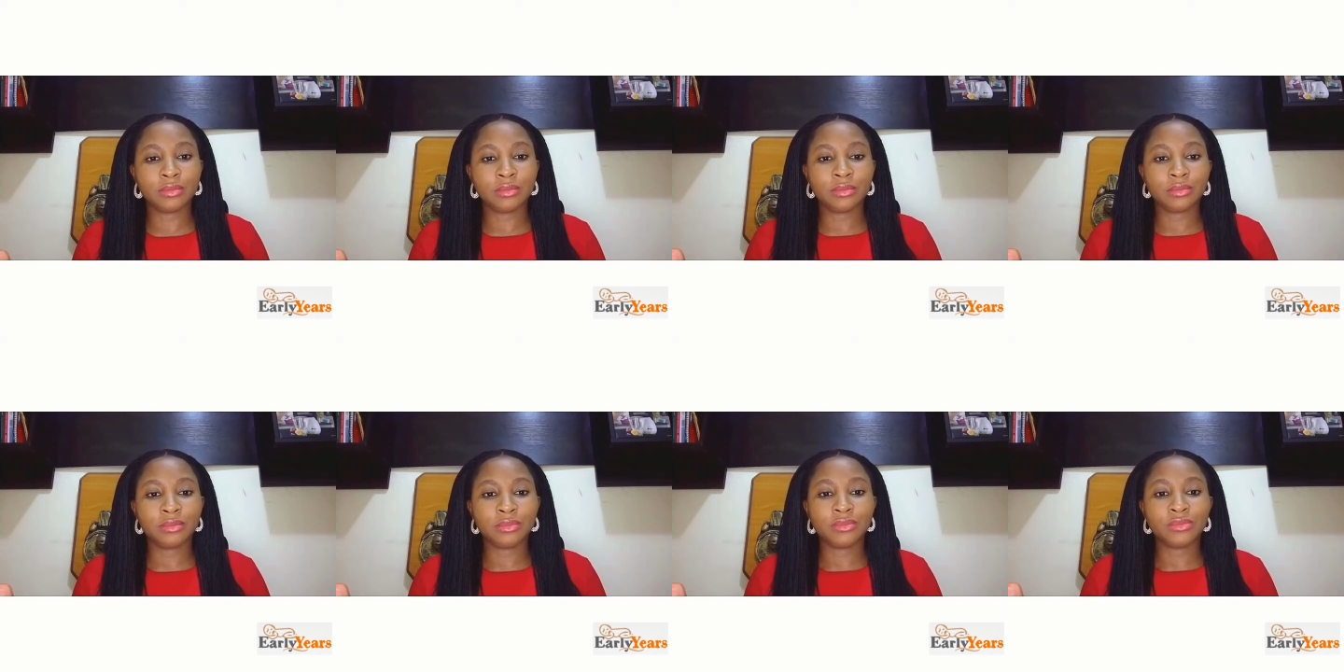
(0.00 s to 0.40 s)

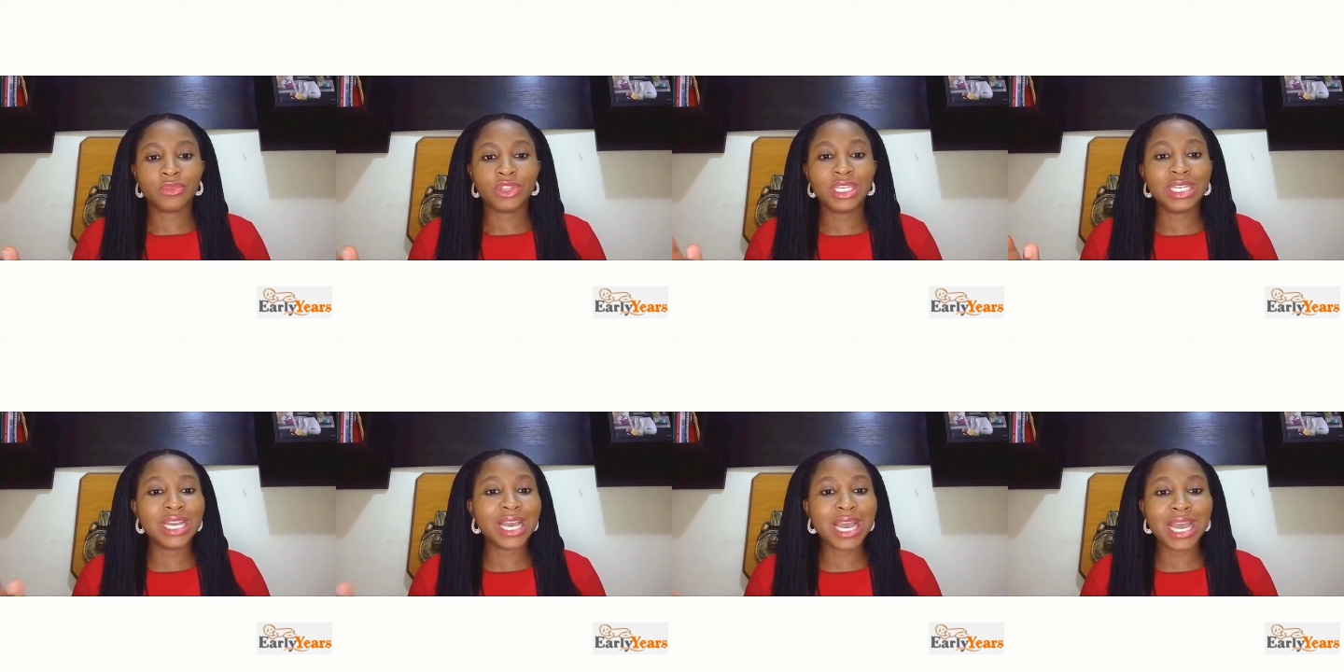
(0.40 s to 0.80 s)

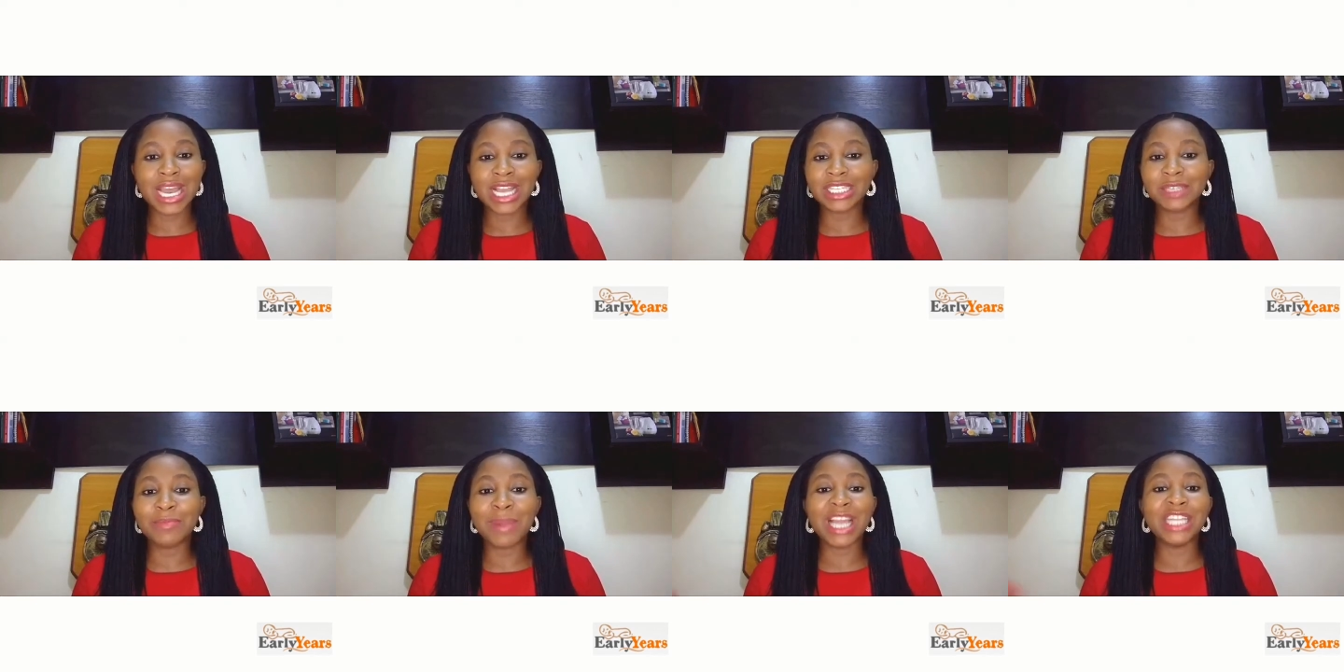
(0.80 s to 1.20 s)
Yes, my
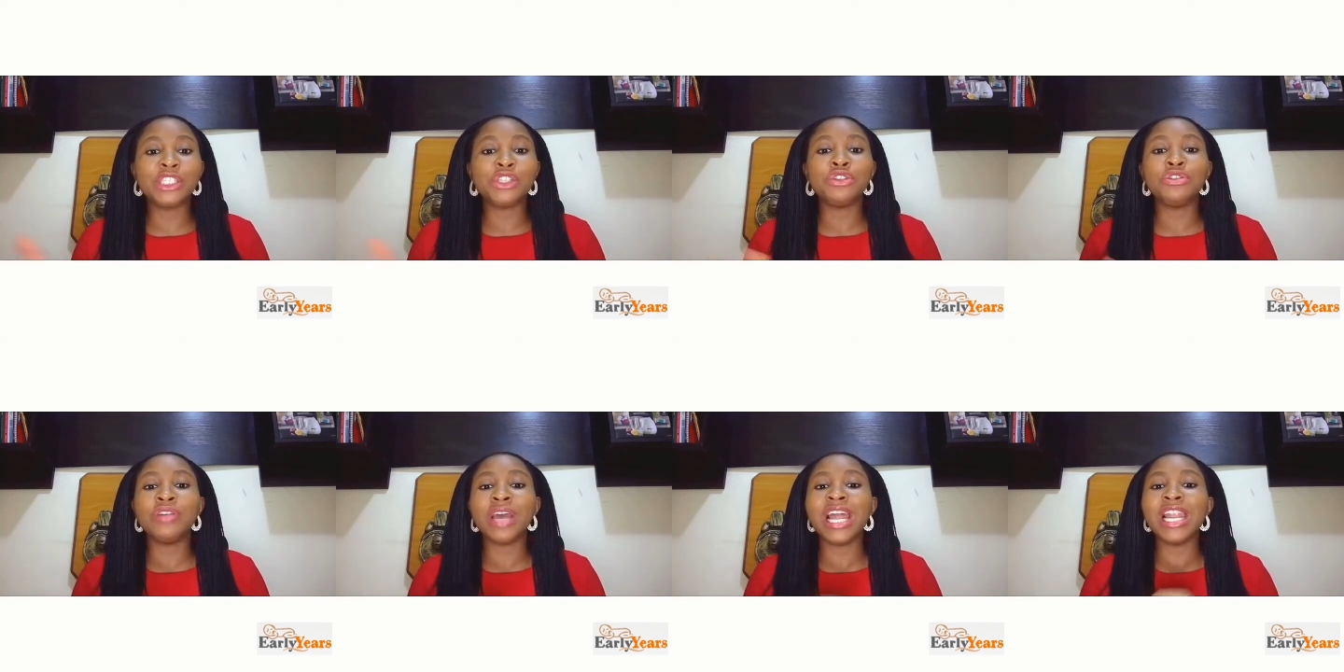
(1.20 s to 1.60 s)

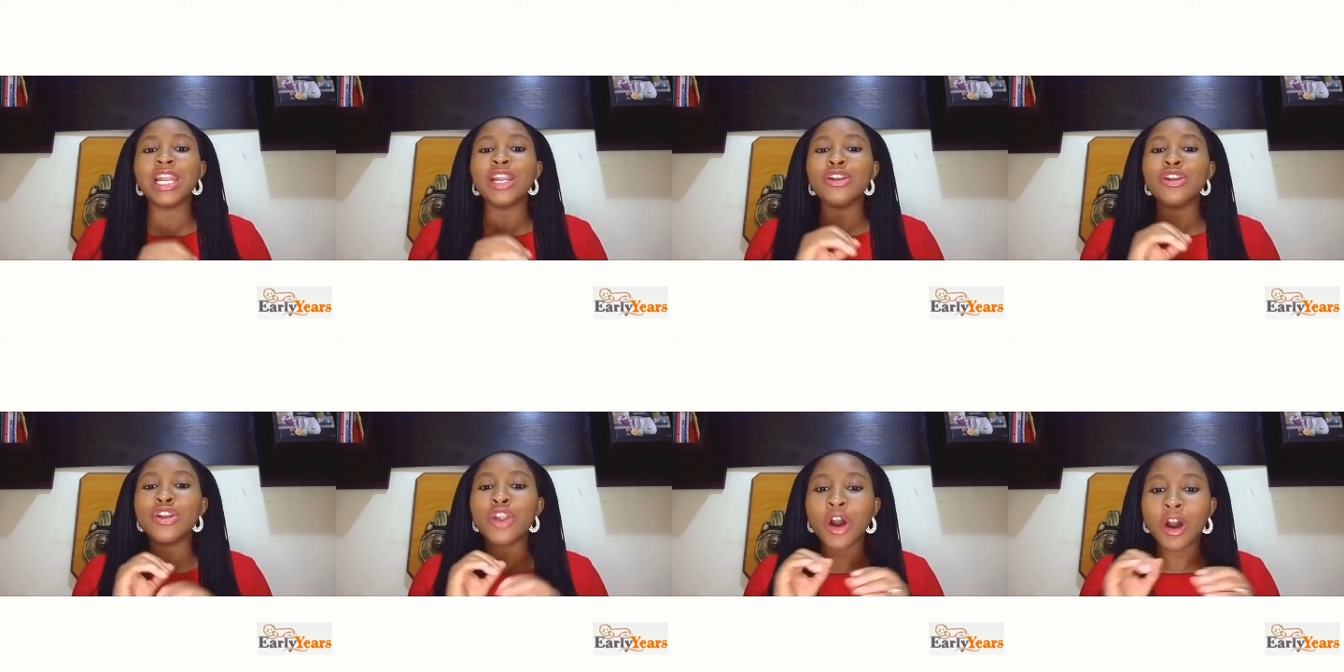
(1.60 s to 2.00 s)
children
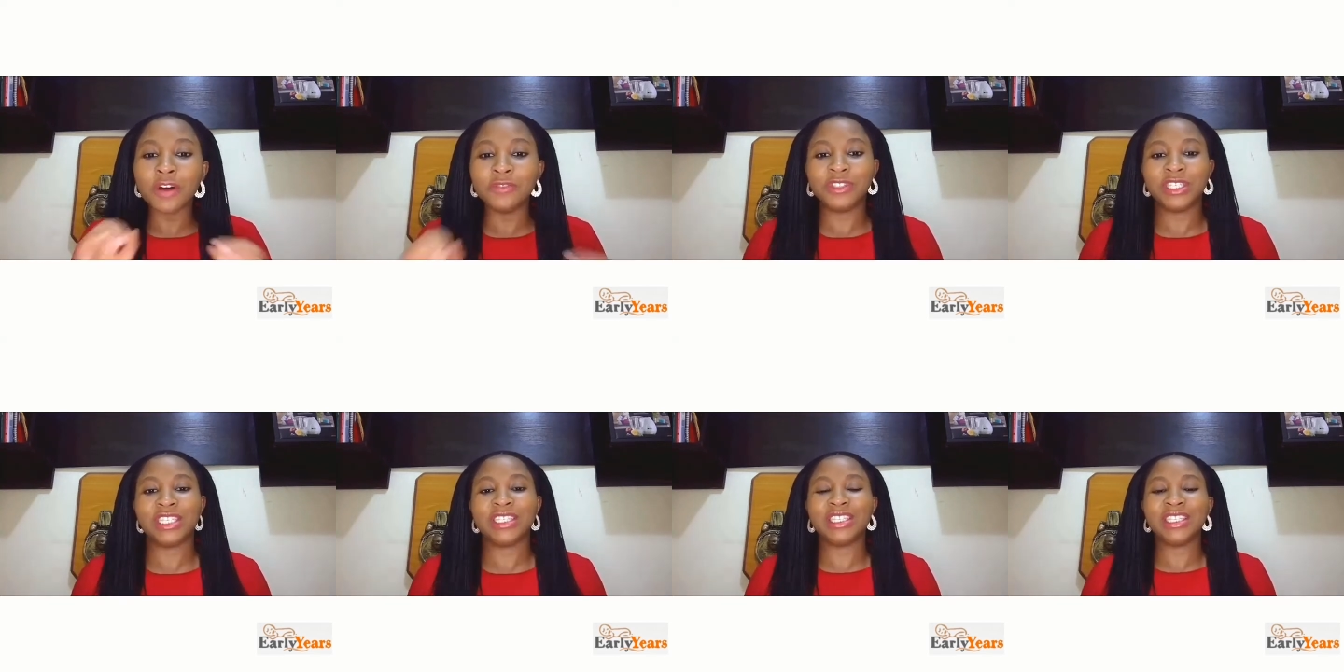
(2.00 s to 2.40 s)
love
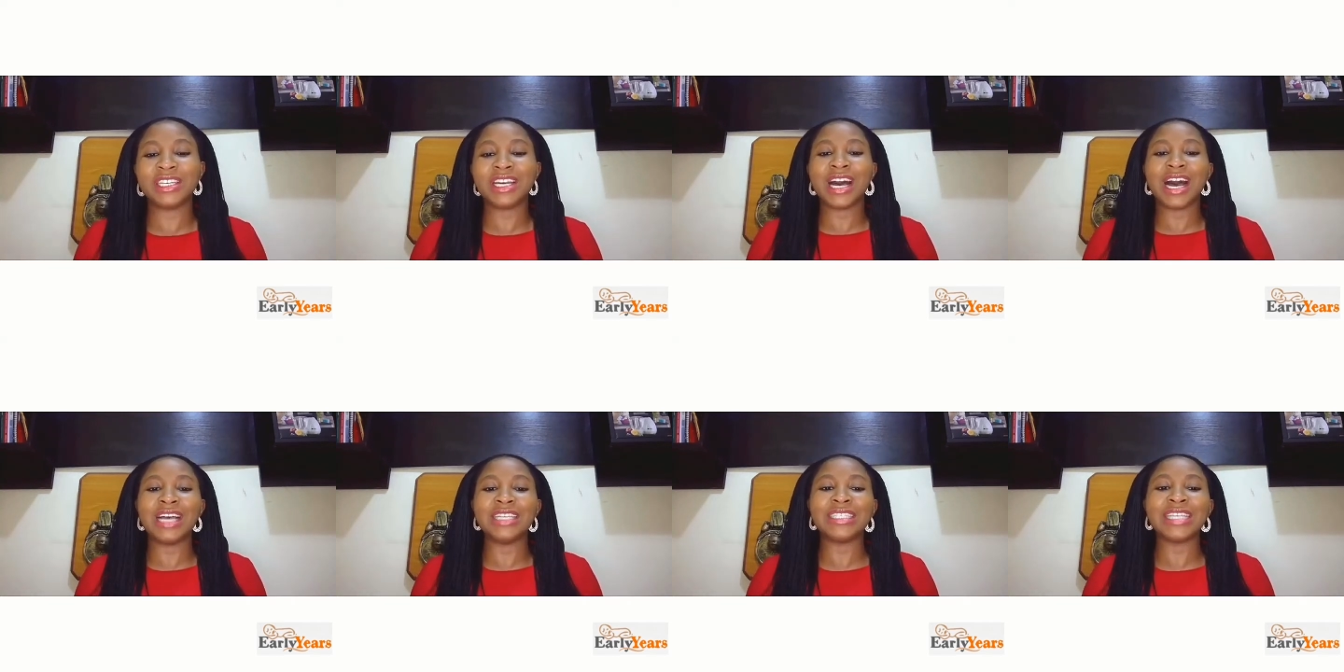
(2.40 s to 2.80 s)
stickers
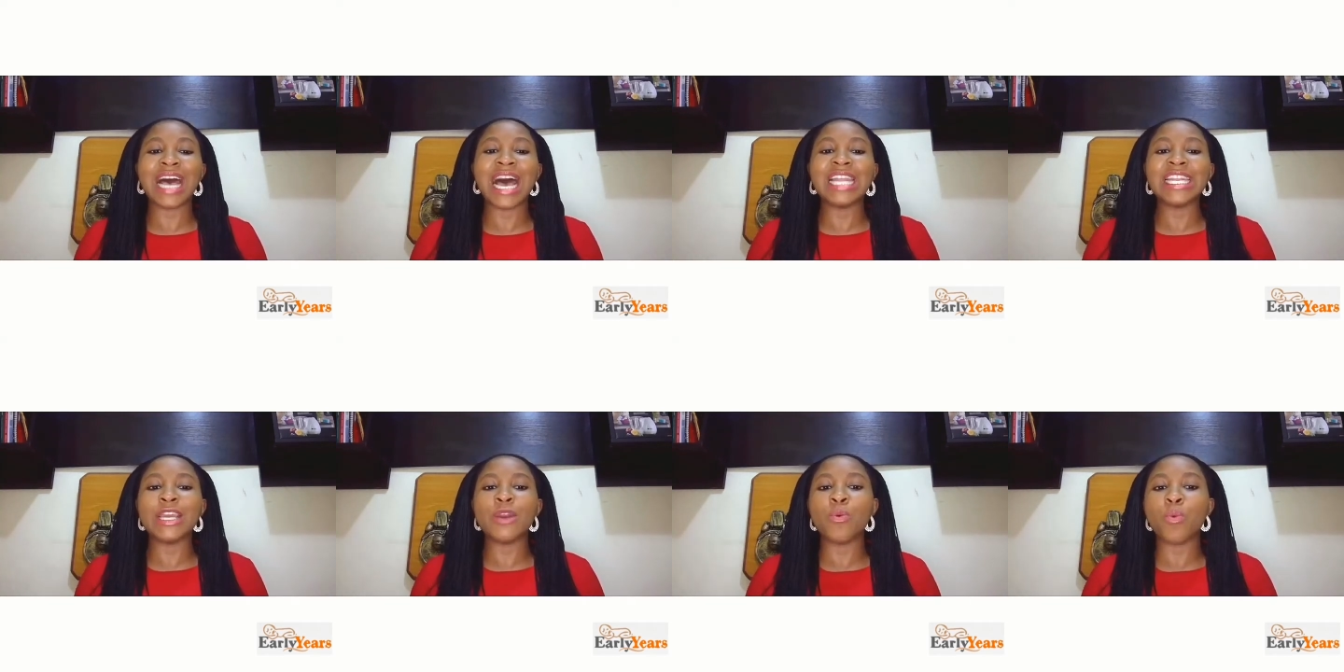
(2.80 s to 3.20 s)
and it
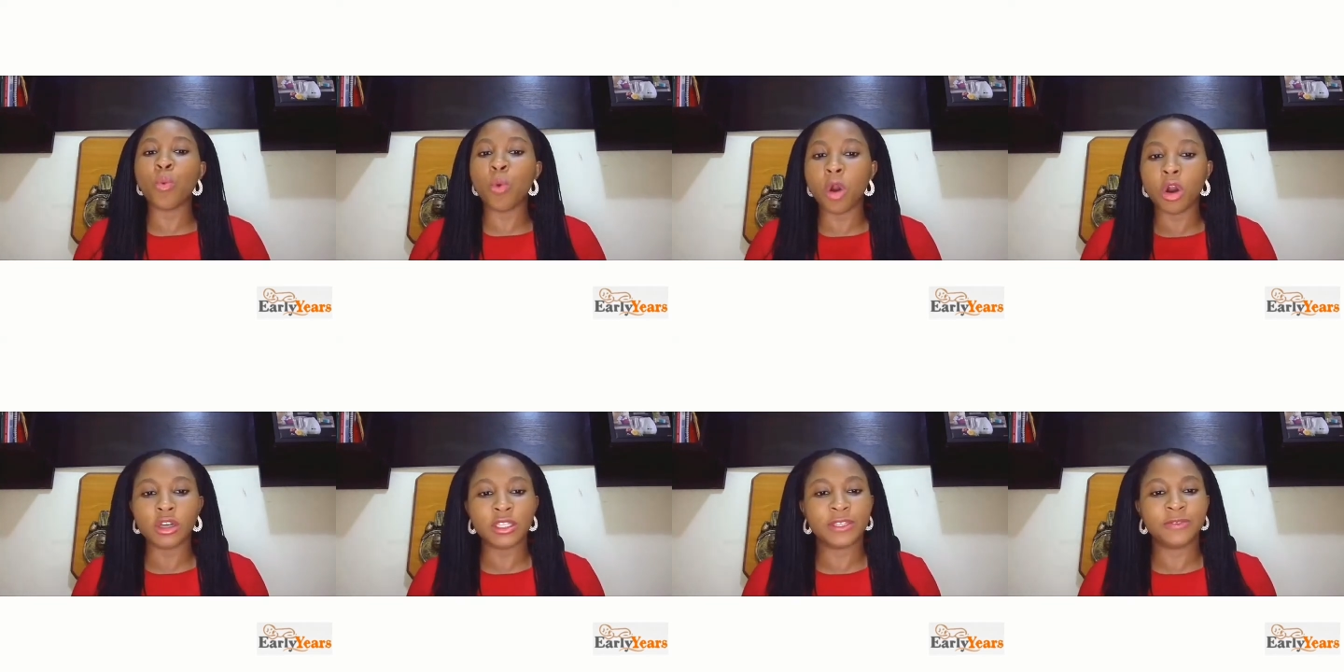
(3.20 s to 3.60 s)
worked
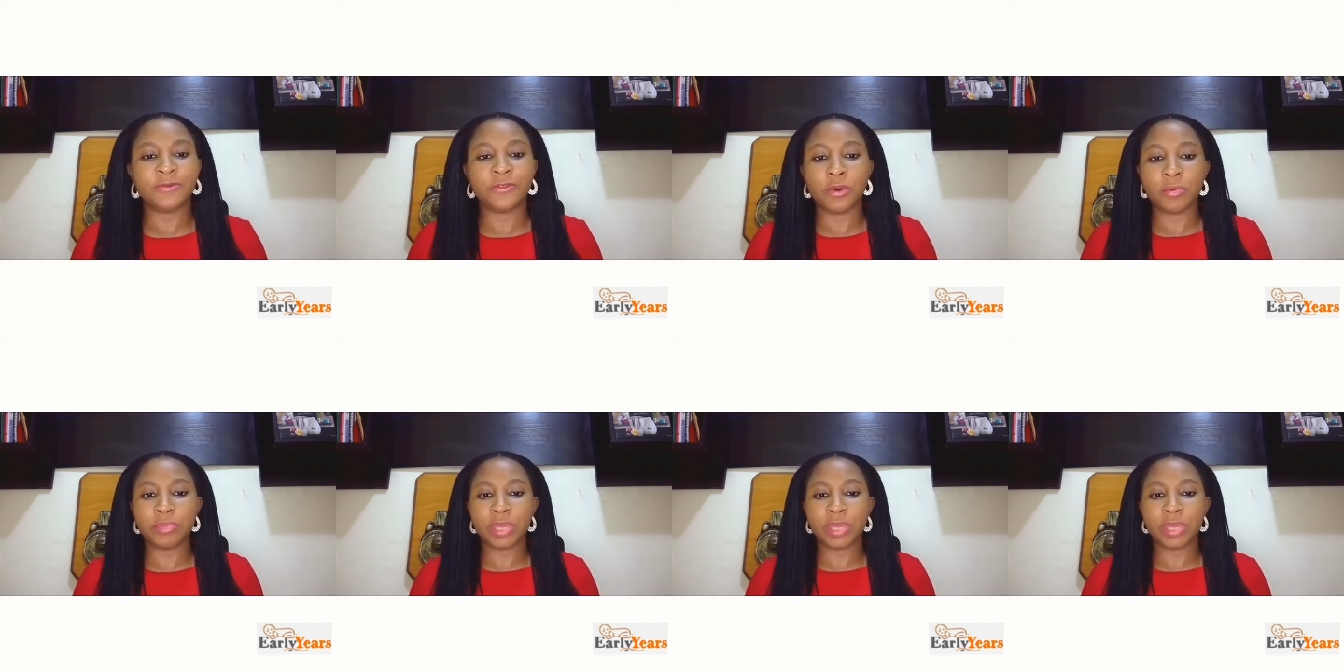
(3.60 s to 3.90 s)
for me.